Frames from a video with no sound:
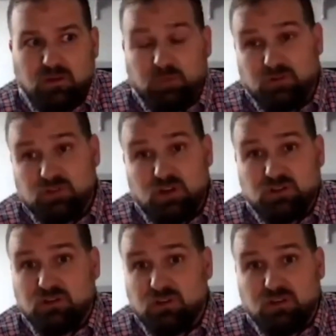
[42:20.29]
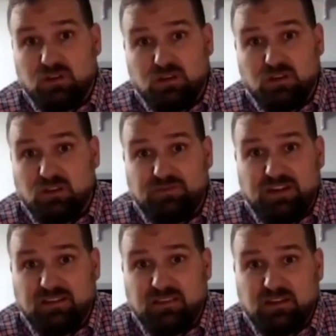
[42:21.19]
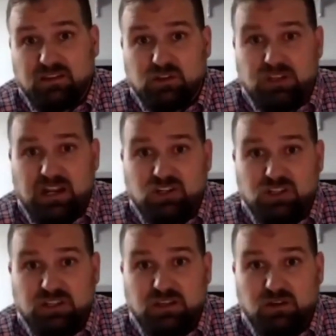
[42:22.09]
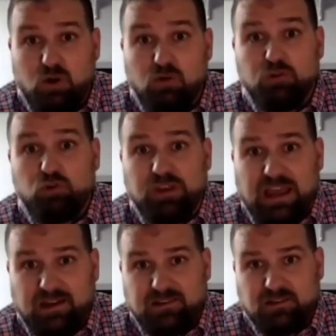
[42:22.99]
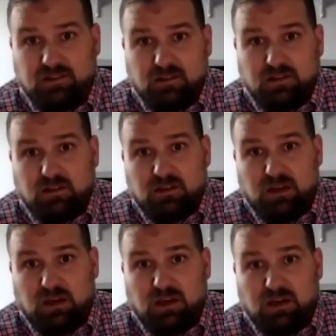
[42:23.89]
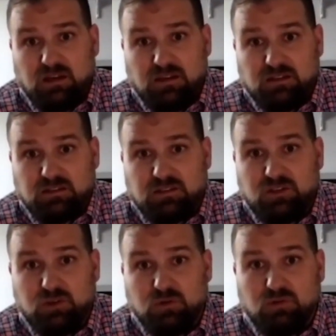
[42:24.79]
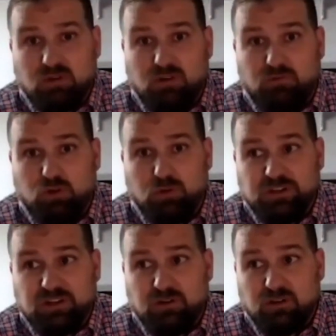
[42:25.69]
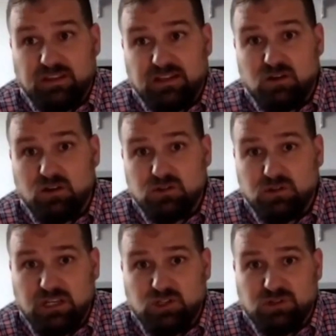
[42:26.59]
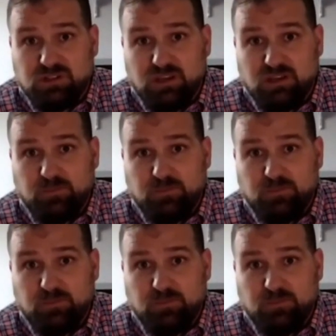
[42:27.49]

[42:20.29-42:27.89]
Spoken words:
But there's also the fact that you can actually overreact to a foreign material, and that's also a dangerous thing.